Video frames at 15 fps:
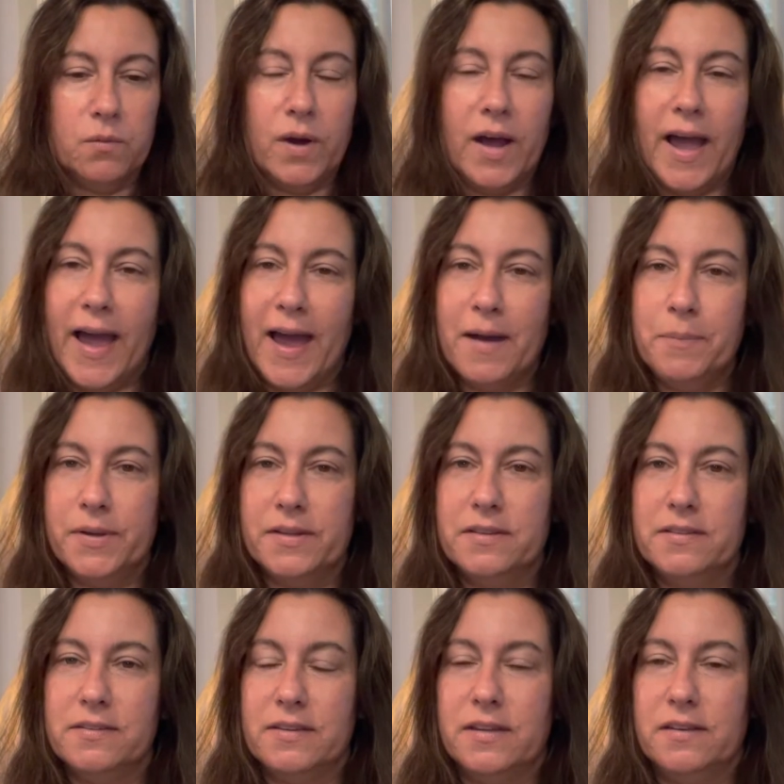what
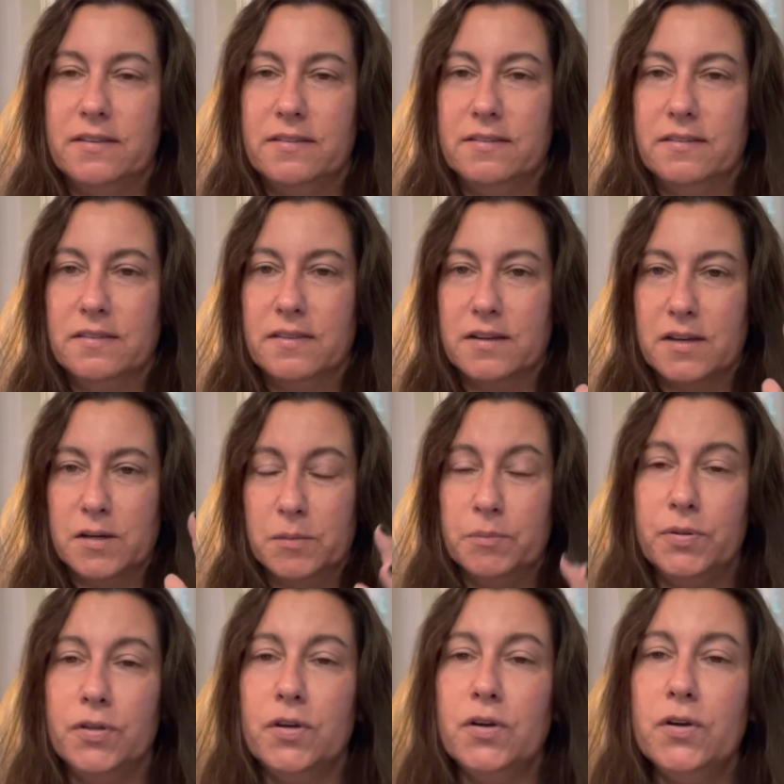happens is the
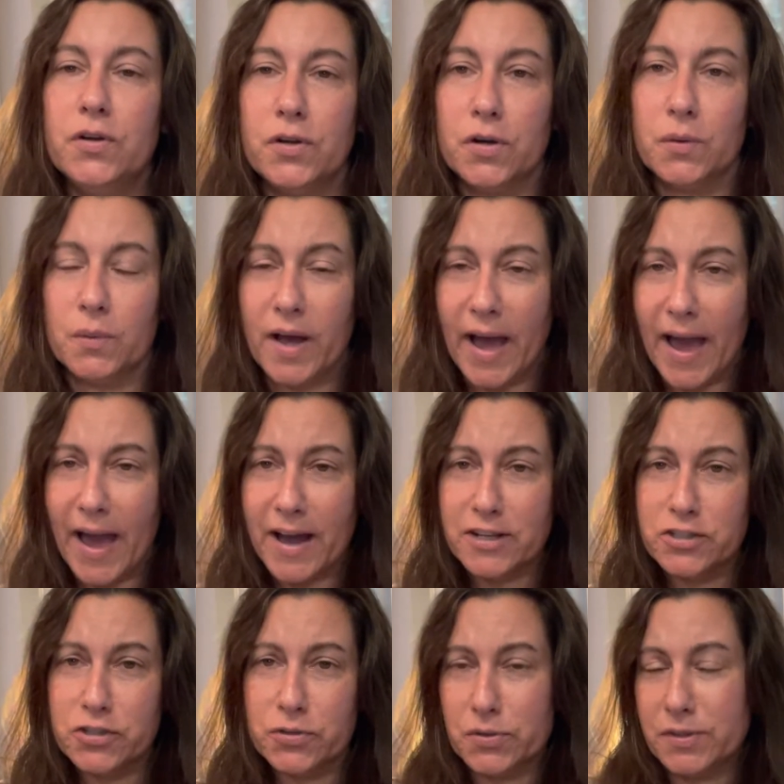computer will
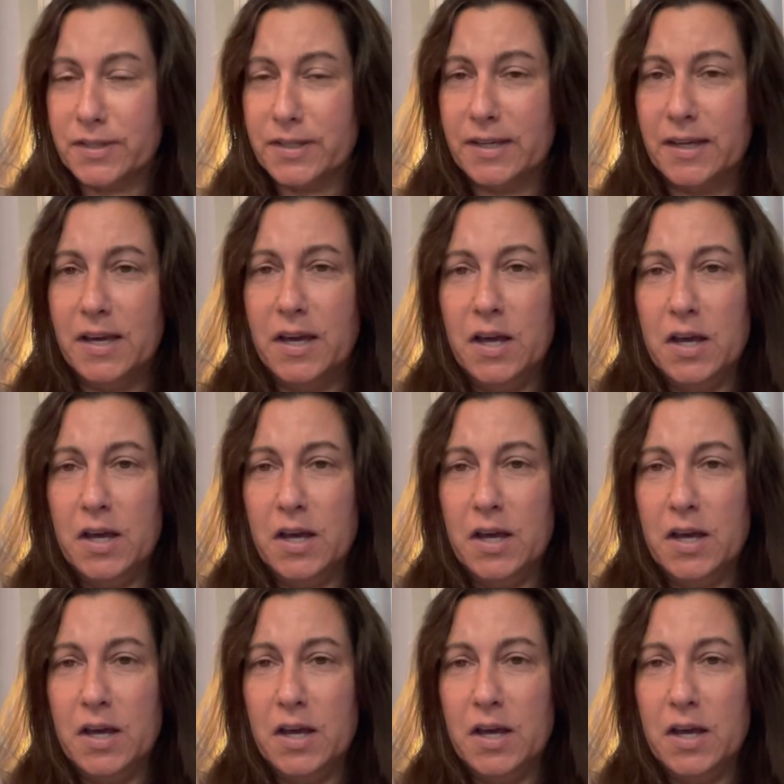actually